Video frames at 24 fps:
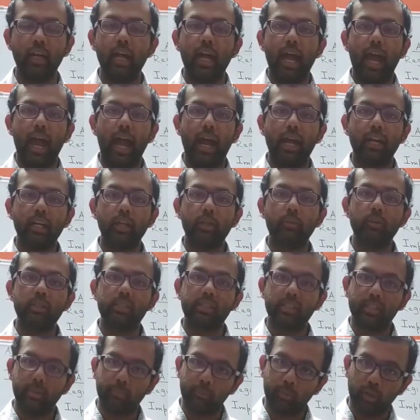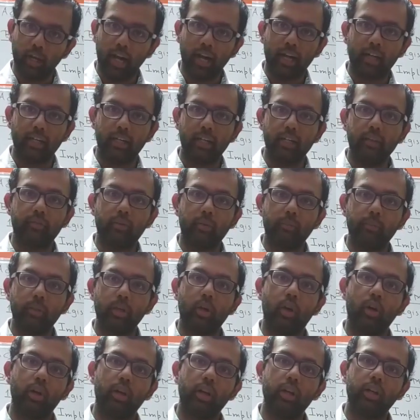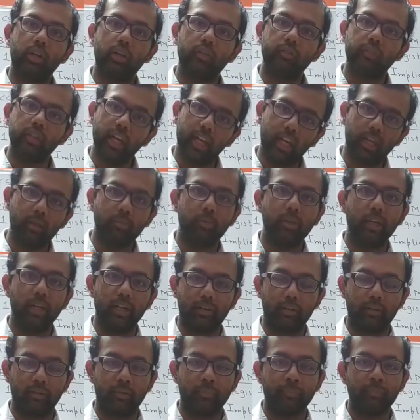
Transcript: and you will subtract it from the content of the accumulator.